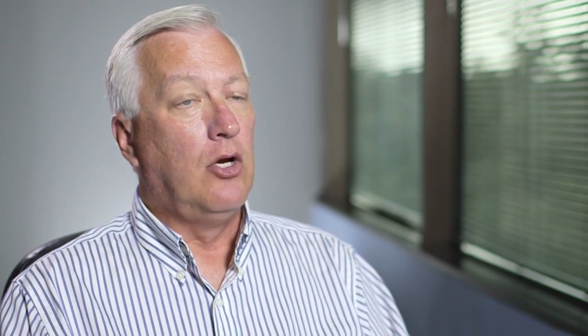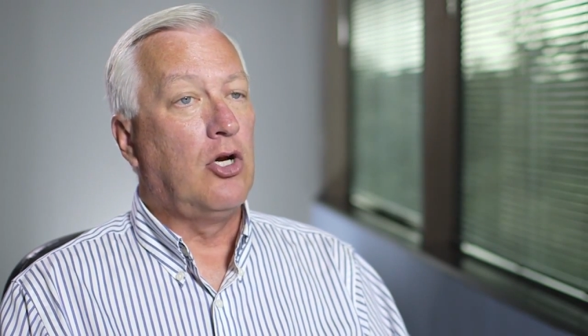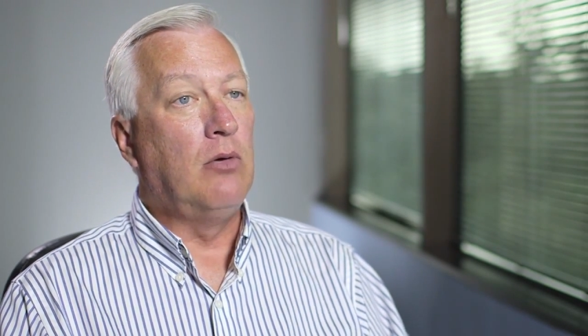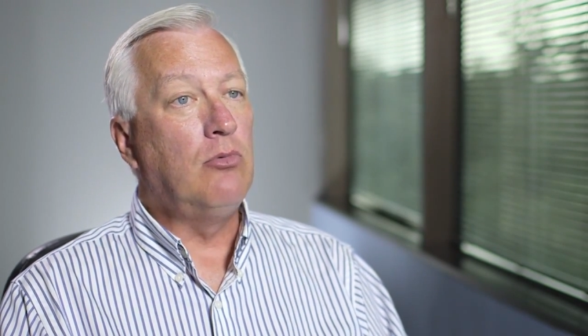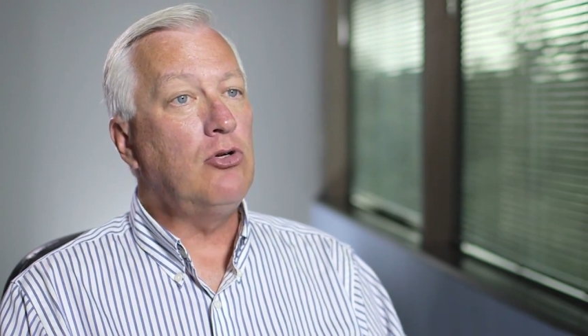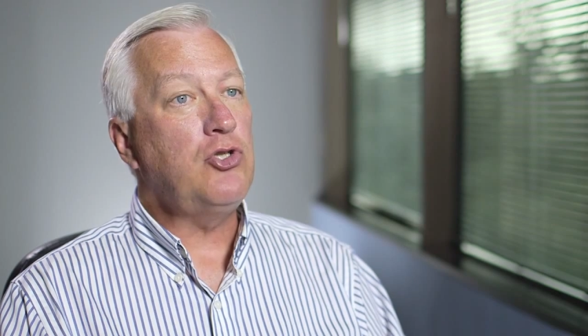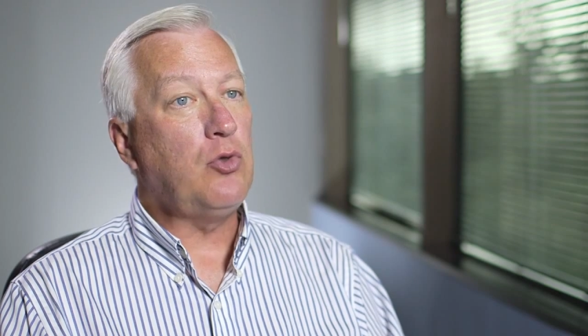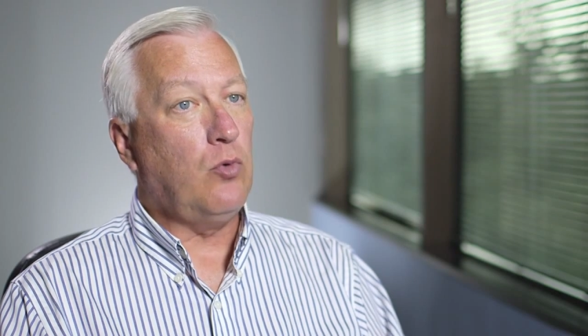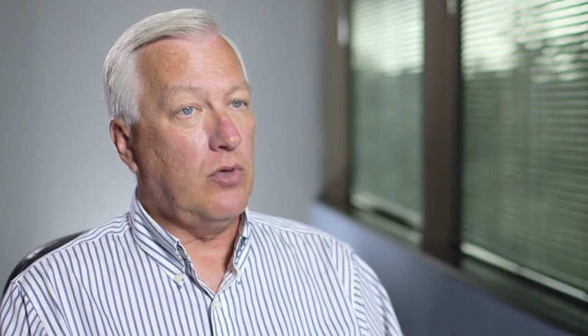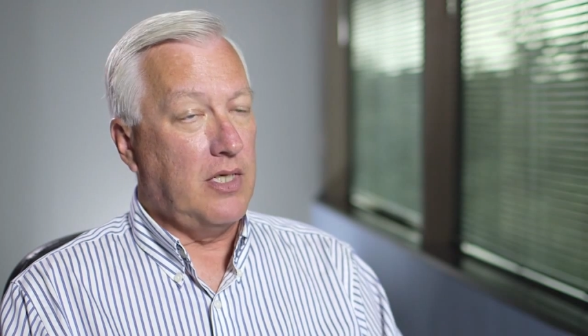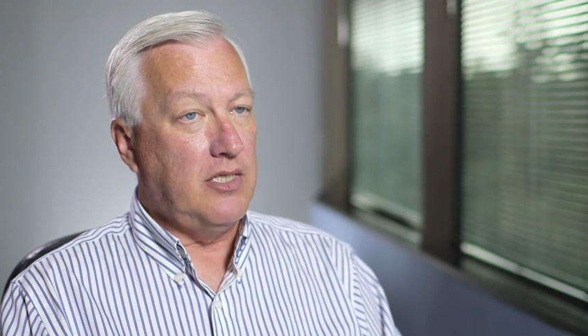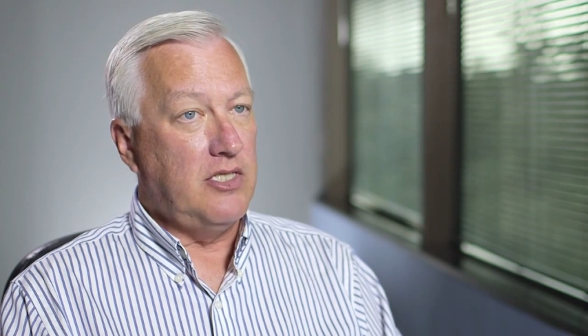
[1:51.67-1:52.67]
commercial
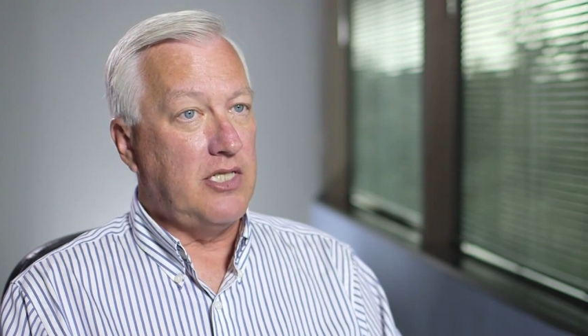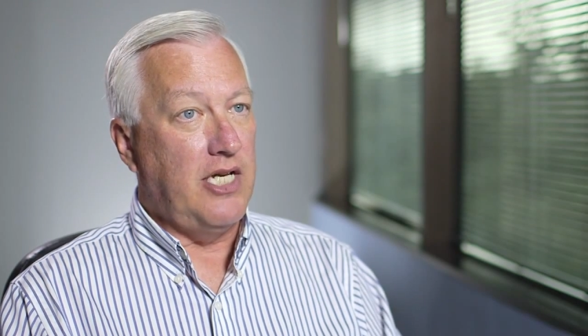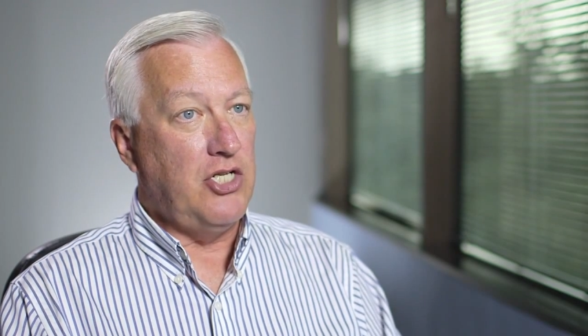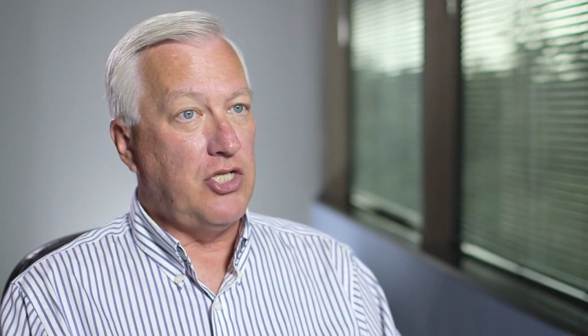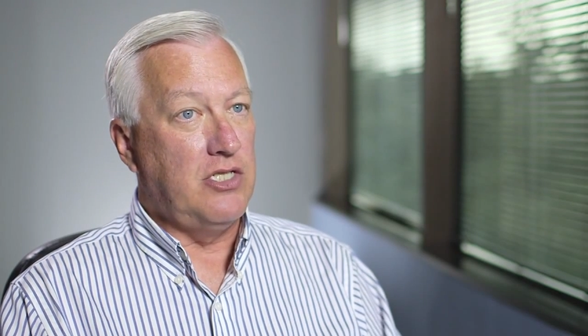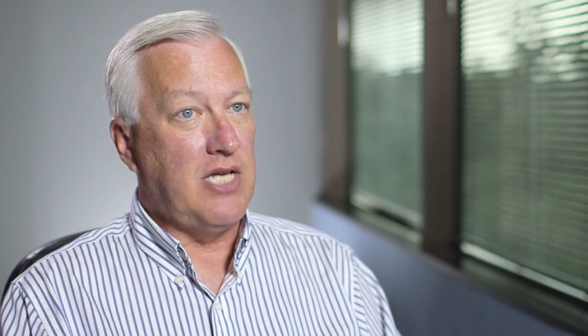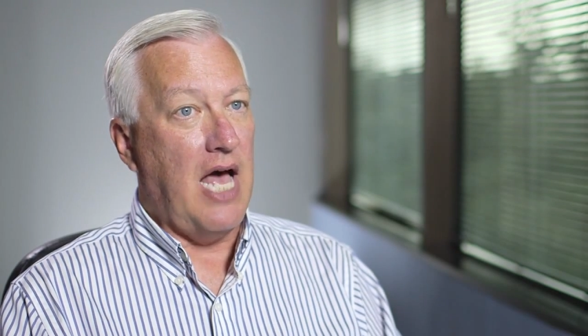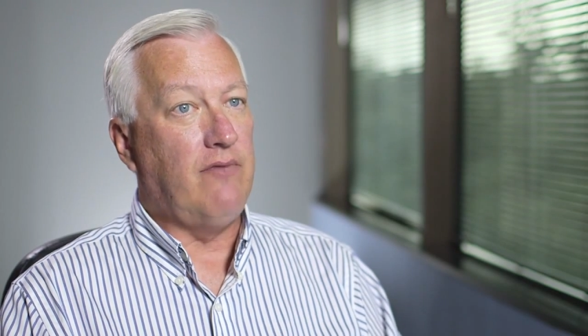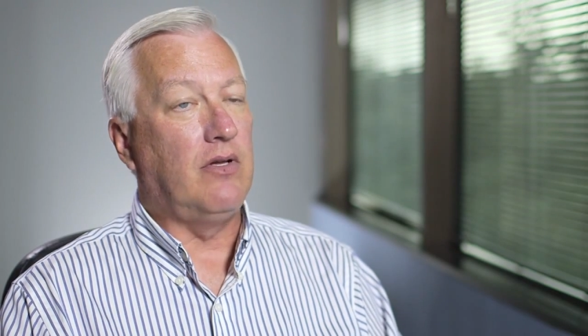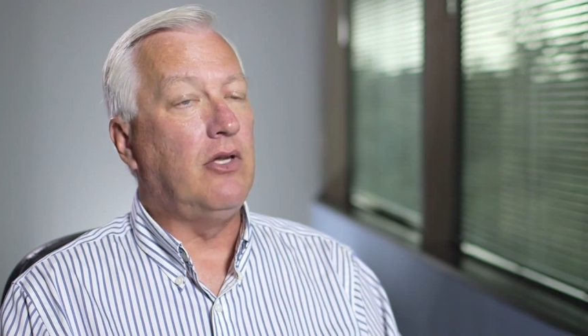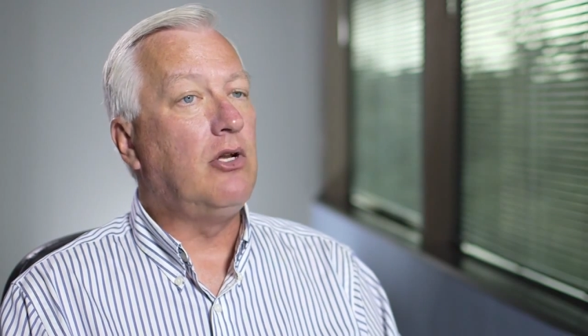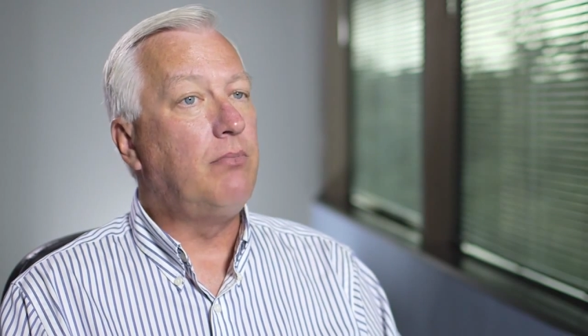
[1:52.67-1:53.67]
organizations have a
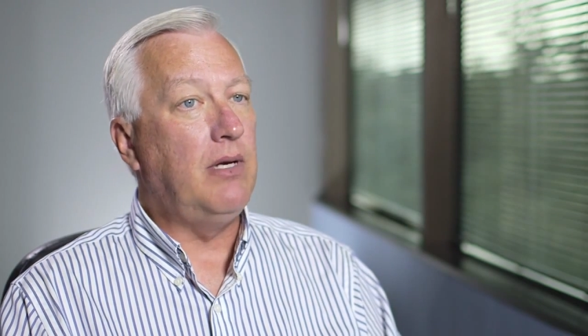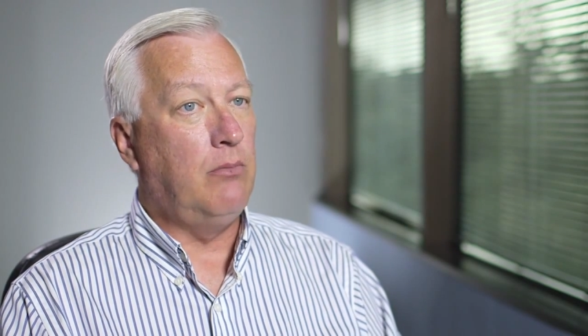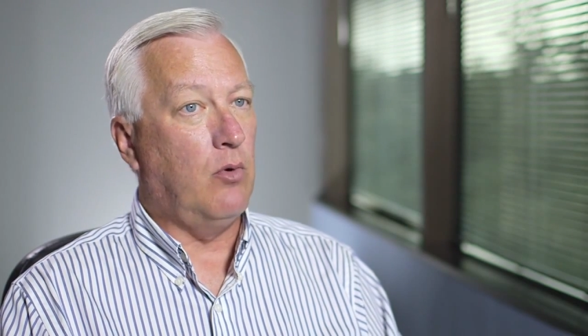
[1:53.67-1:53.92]
little bit